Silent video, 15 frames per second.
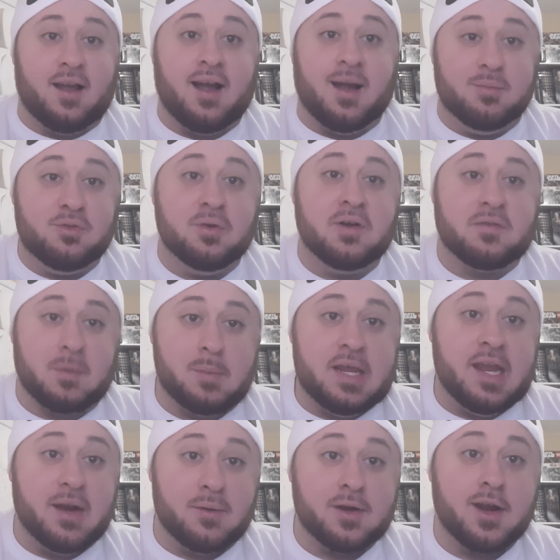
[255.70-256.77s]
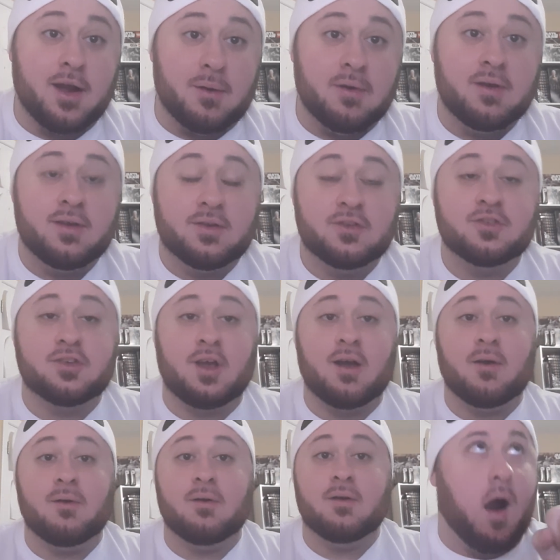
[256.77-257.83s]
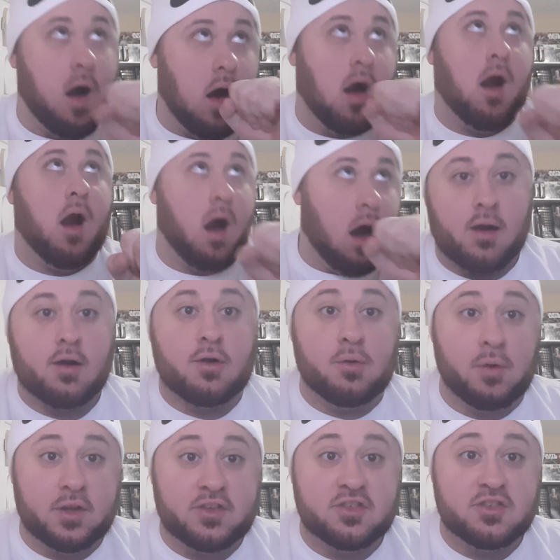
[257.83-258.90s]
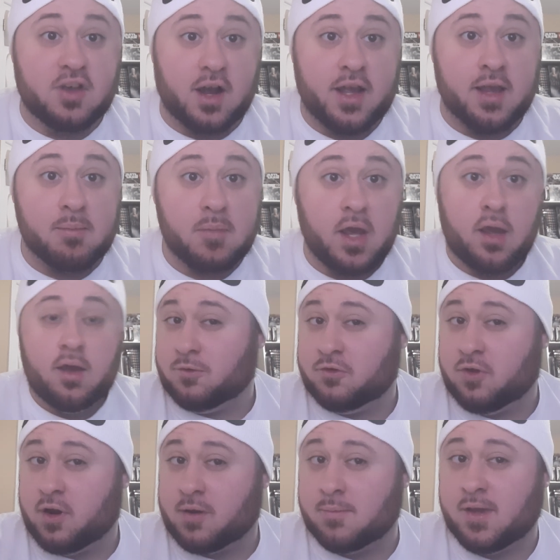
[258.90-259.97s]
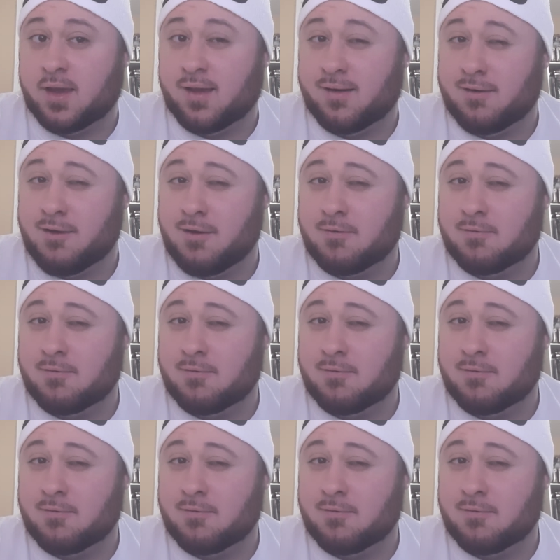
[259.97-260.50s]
I'm doing it from a year ago. So quit sucking me. Suck me, I don't know.